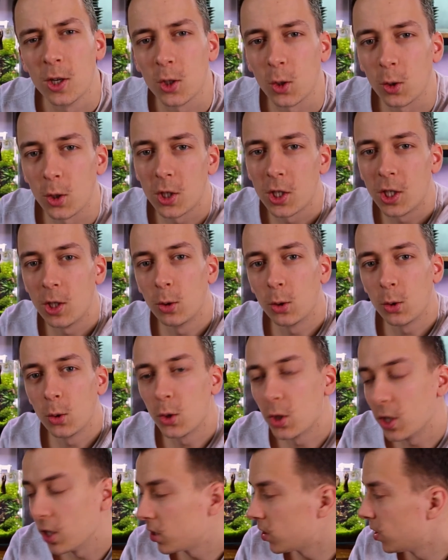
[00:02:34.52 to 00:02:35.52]
So the CO2
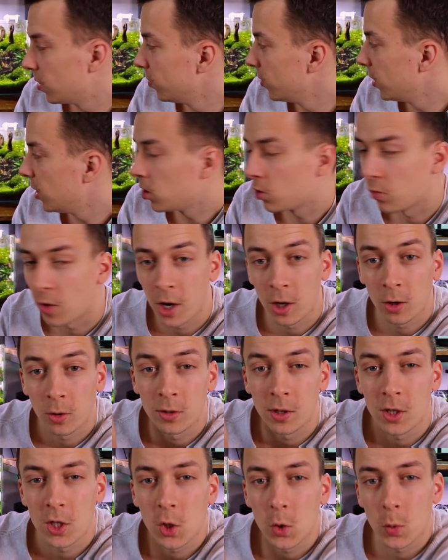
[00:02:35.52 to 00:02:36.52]
system is running
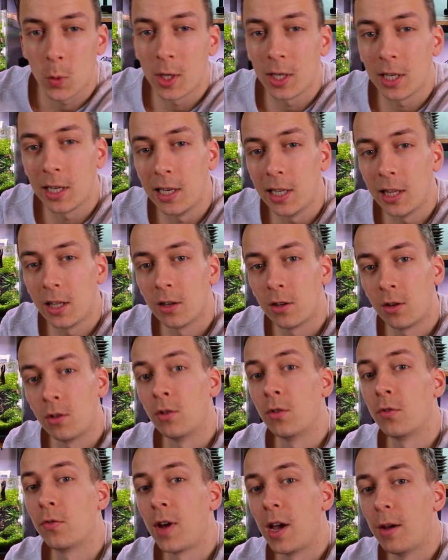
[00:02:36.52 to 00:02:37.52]
on this 20 liter
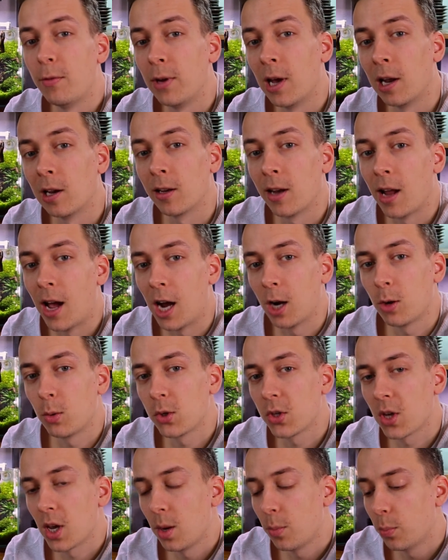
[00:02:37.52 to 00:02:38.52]
or 5 gallon
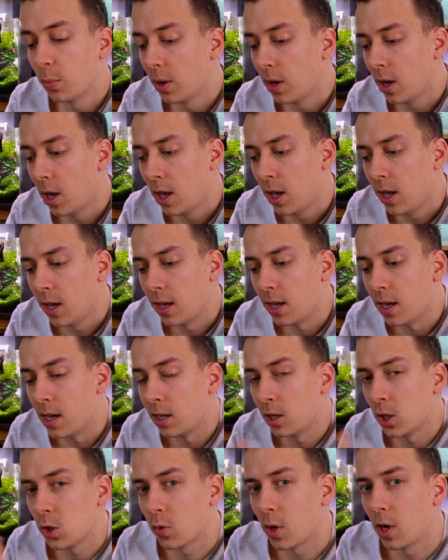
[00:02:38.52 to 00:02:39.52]
aquascape,
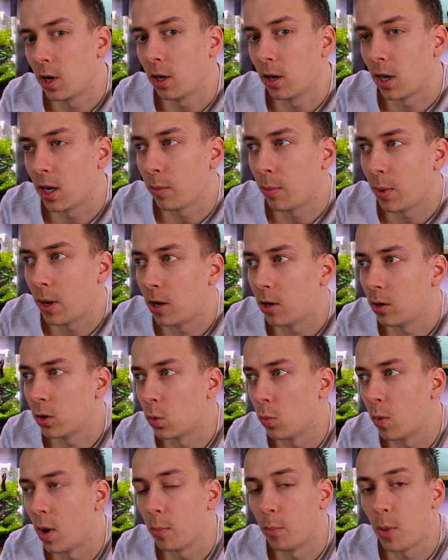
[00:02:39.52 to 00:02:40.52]
and it's running at
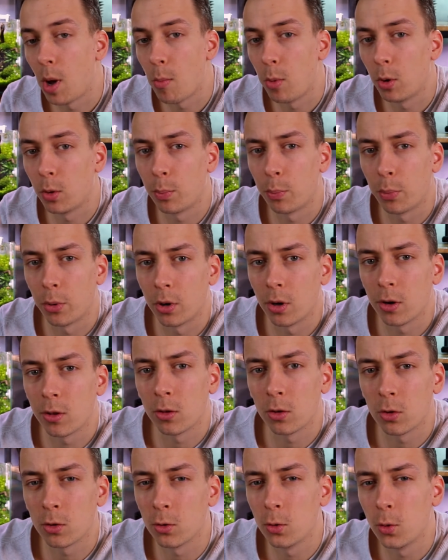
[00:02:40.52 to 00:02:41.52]
about one bubble
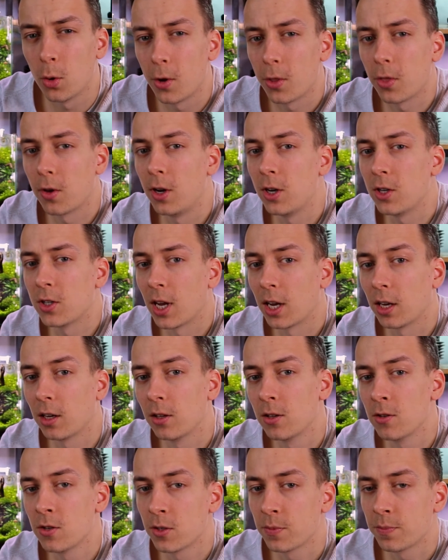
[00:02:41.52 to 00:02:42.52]
per 2 or 3
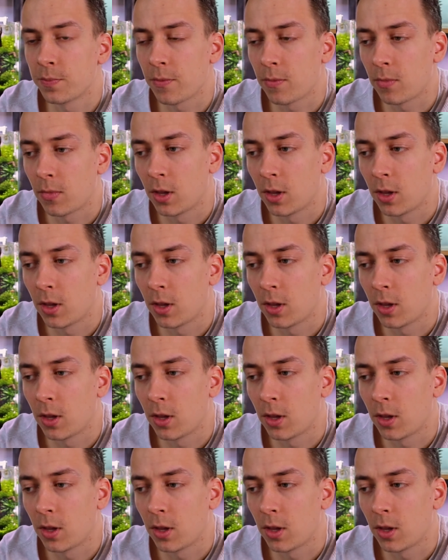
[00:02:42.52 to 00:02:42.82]
seconds.